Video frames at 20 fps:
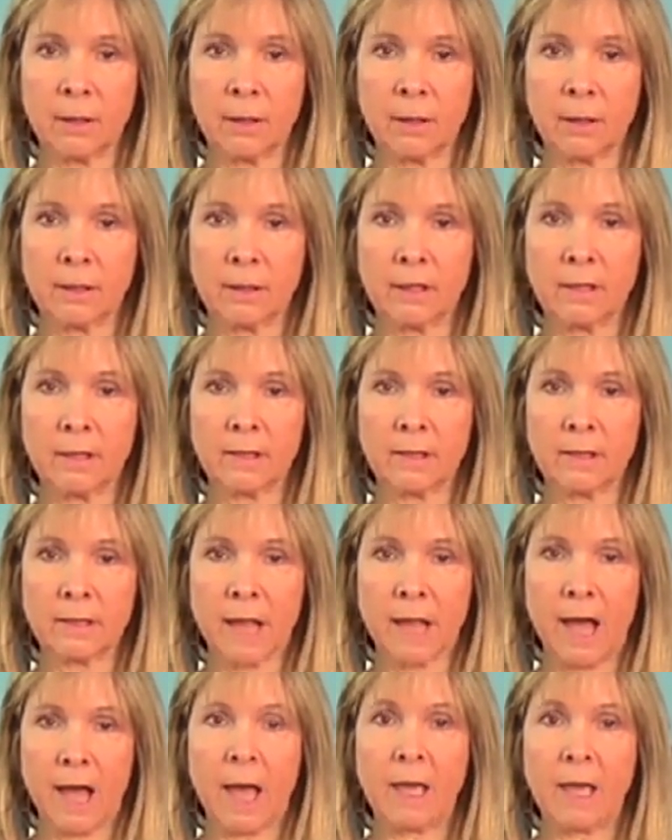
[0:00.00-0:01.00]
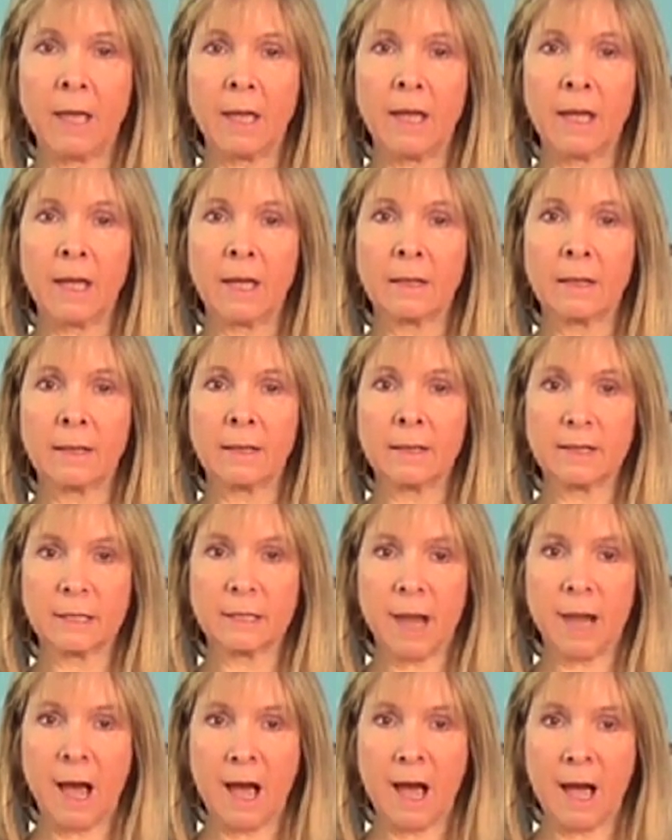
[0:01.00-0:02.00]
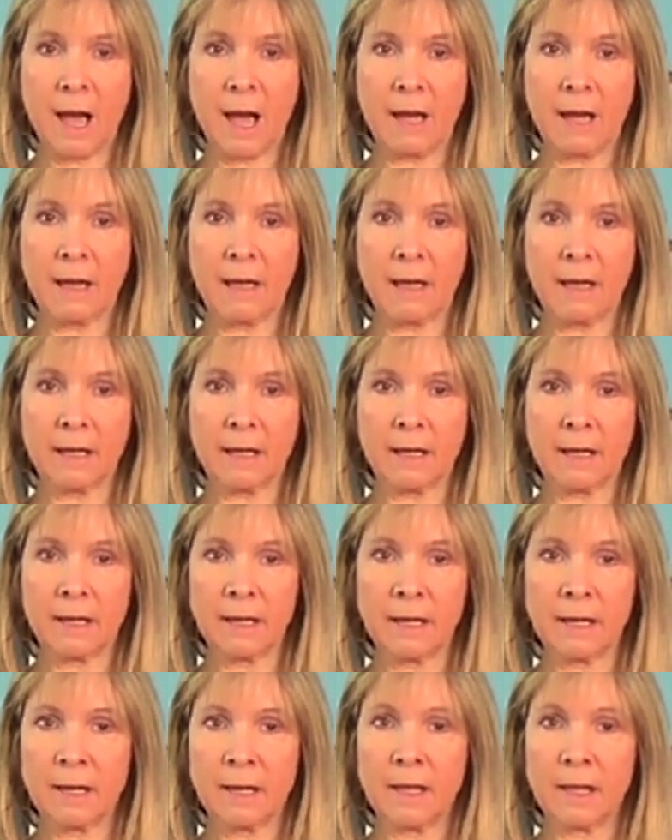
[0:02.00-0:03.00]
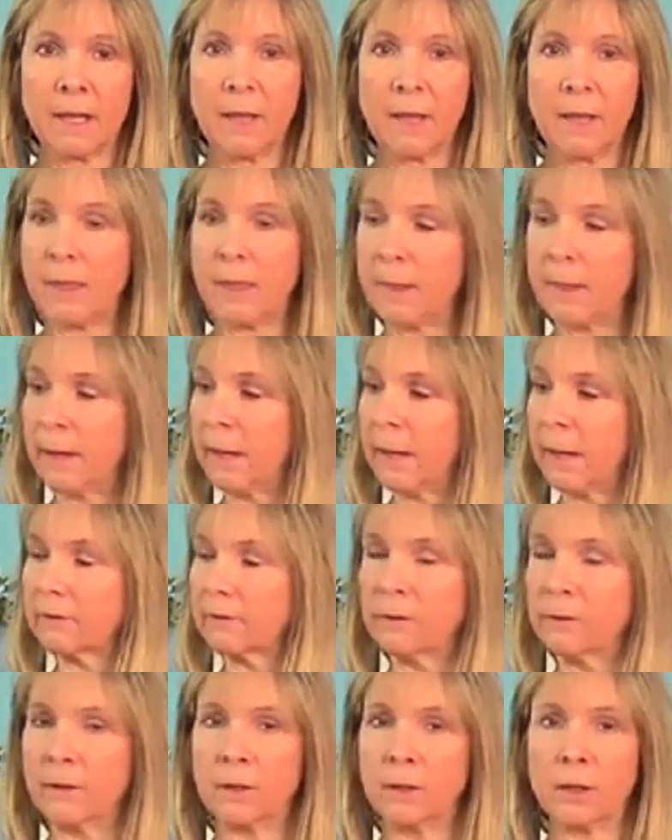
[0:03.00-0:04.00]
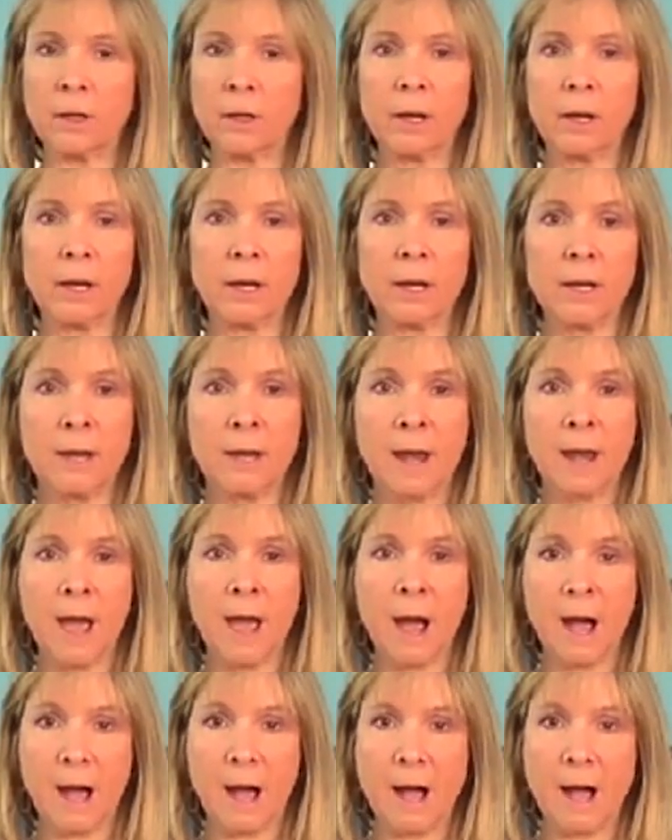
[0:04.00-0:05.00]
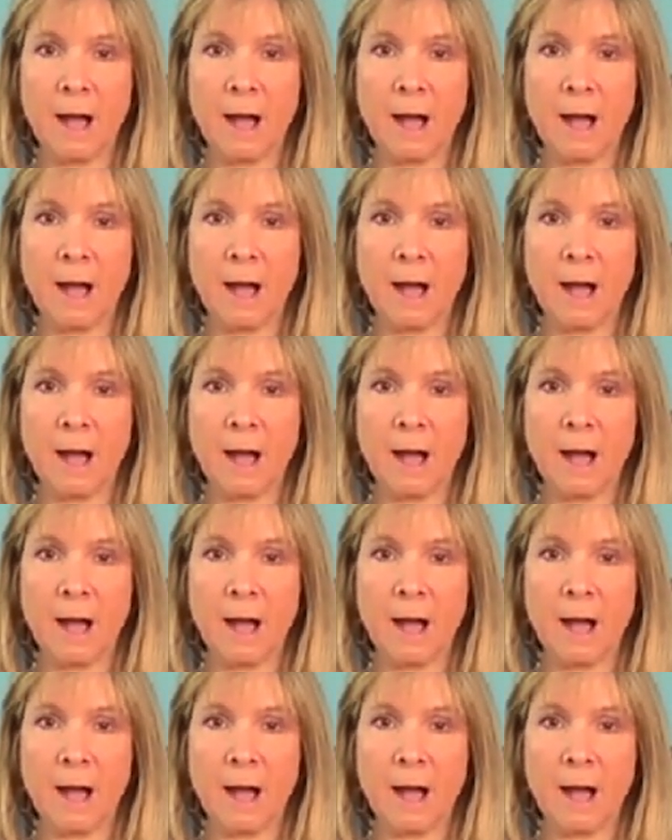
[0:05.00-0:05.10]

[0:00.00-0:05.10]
sa, ta. Then the next finger, na,